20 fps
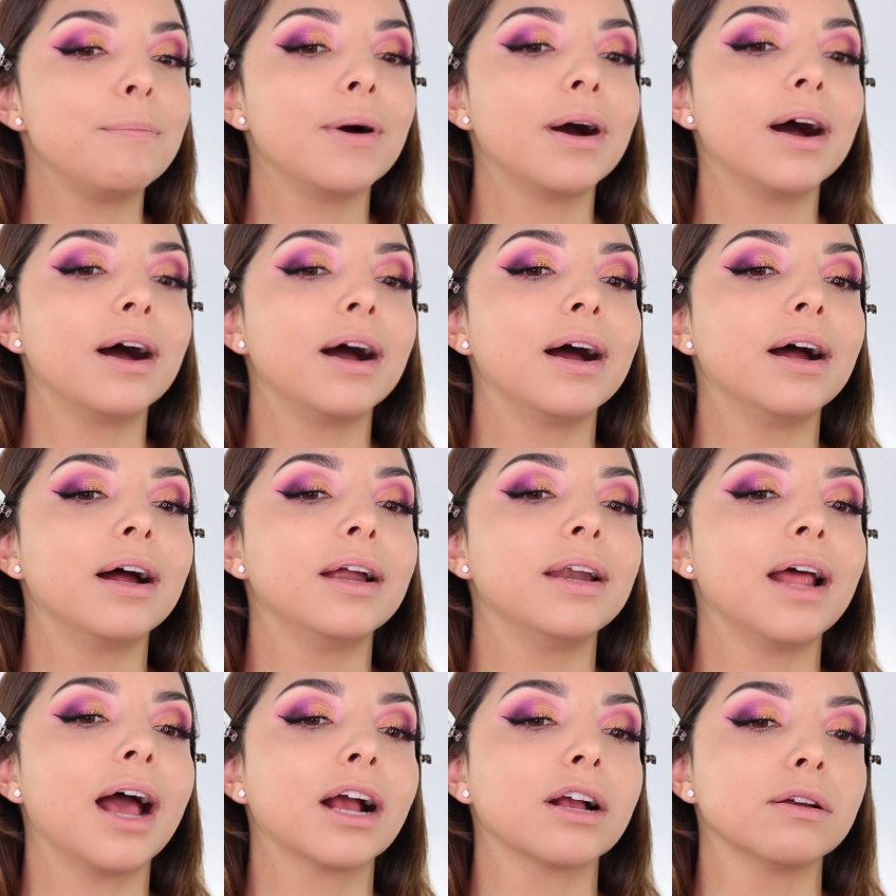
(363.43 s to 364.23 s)

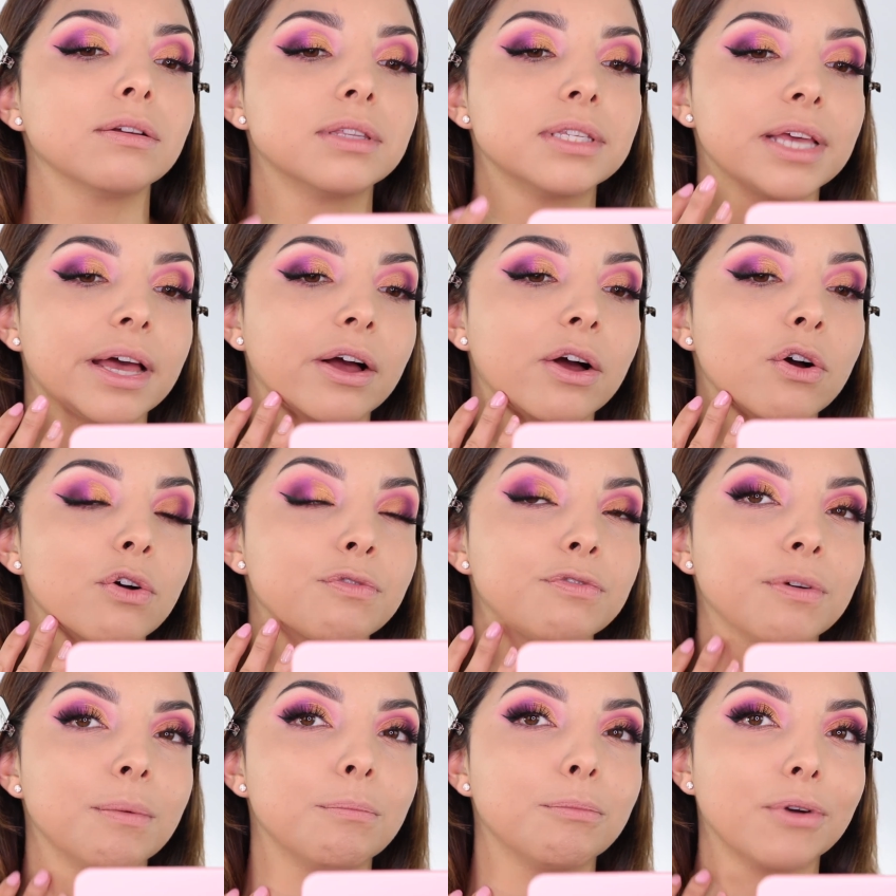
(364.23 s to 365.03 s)
but I could tell
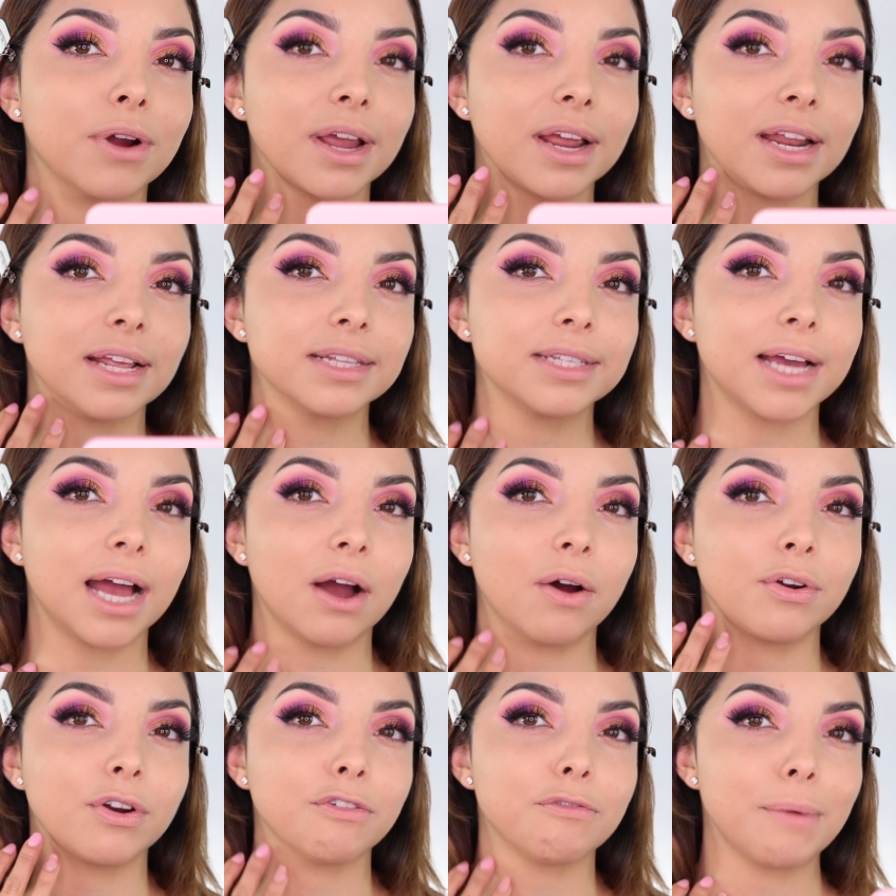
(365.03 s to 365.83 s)
from bringing it
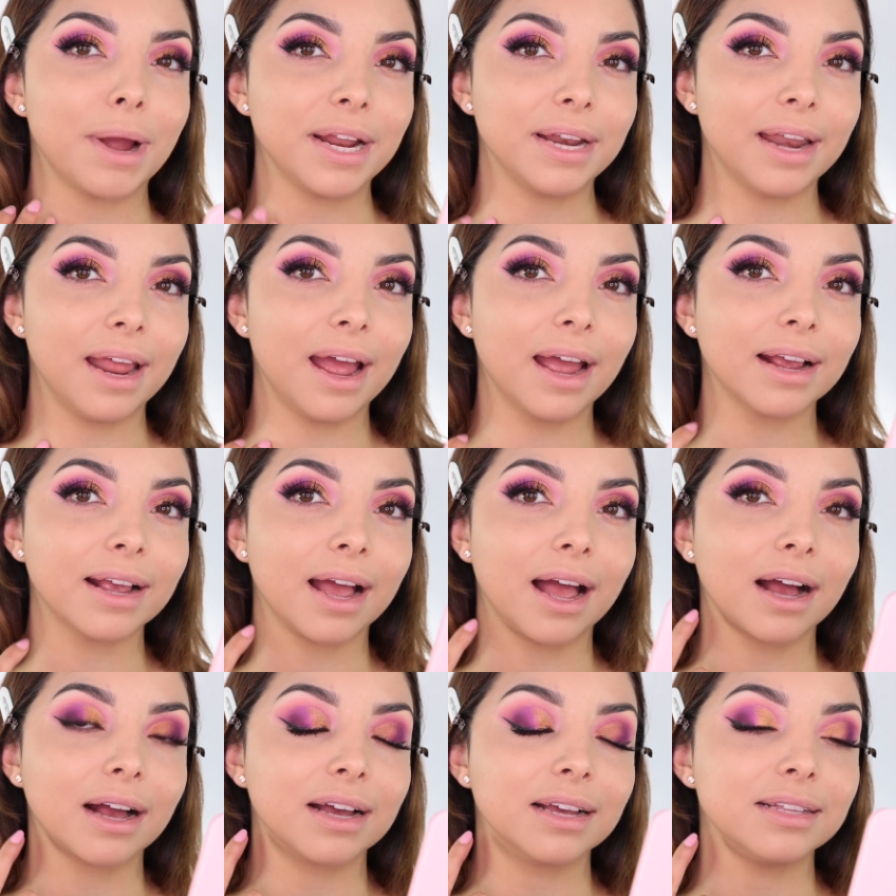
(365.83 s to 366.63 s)
down off my neck,
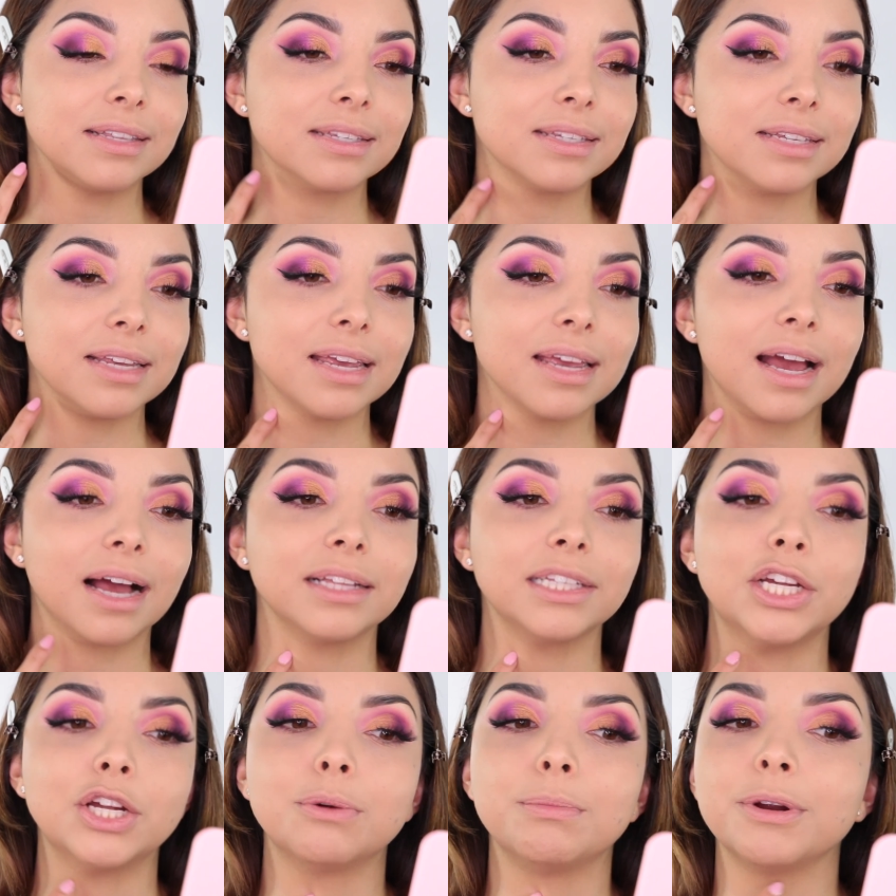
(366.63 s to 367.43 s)
I can see a
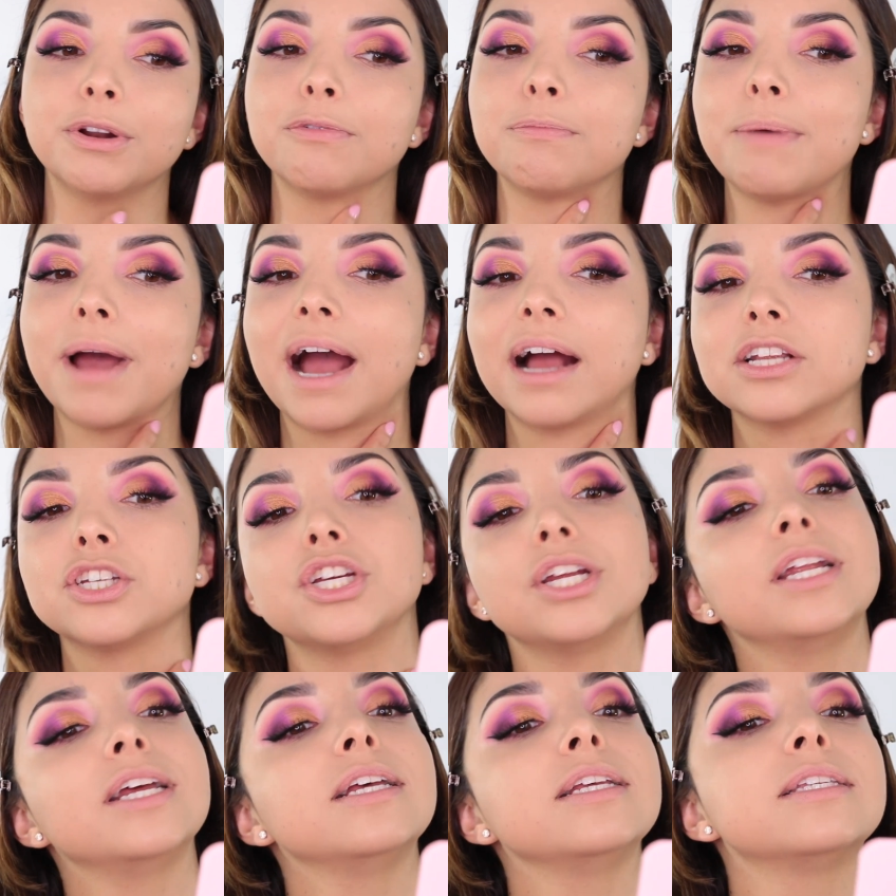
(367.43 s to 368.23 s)
little bit of
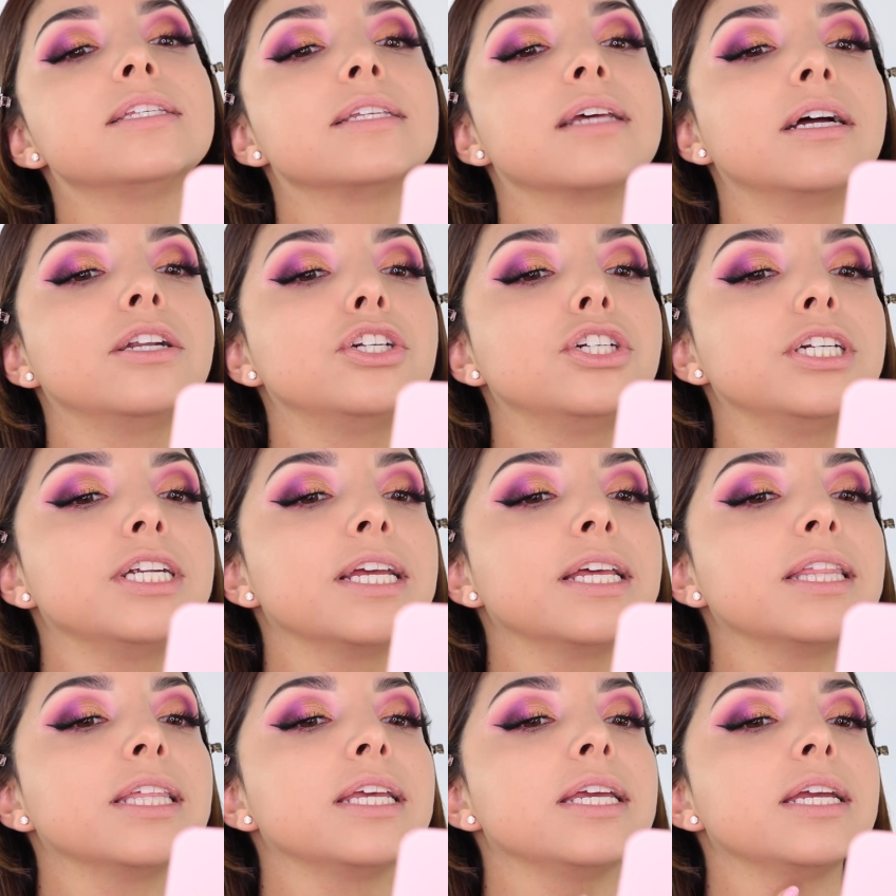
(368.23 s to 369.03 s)
patchiness
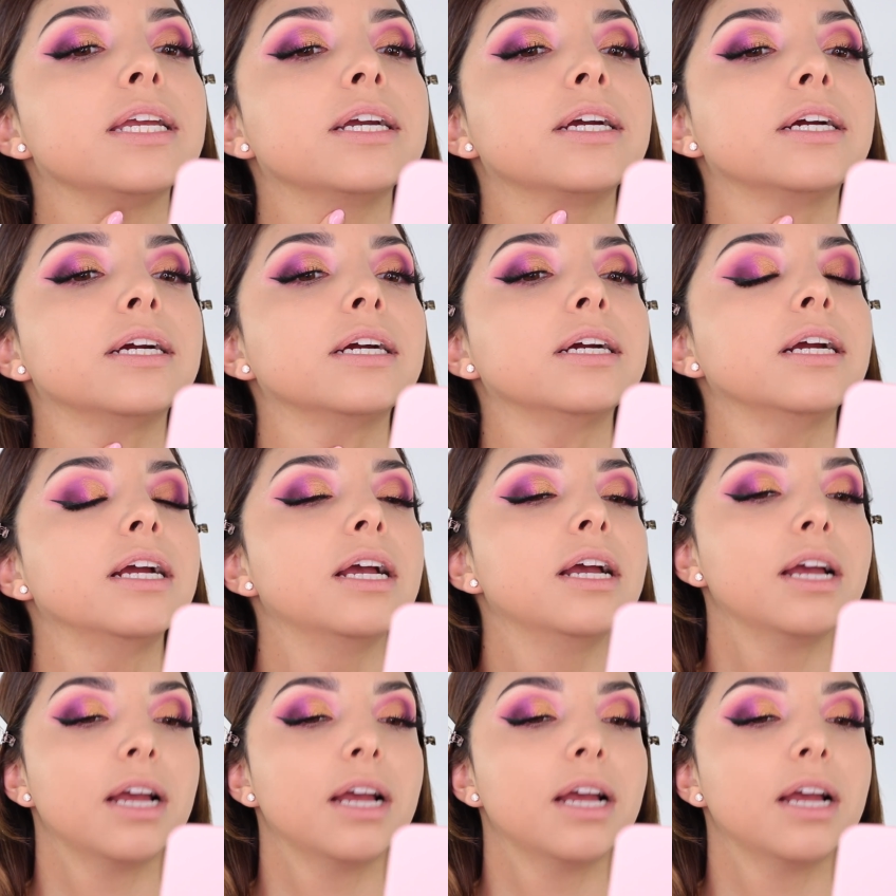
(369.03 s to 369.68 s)
underneath here.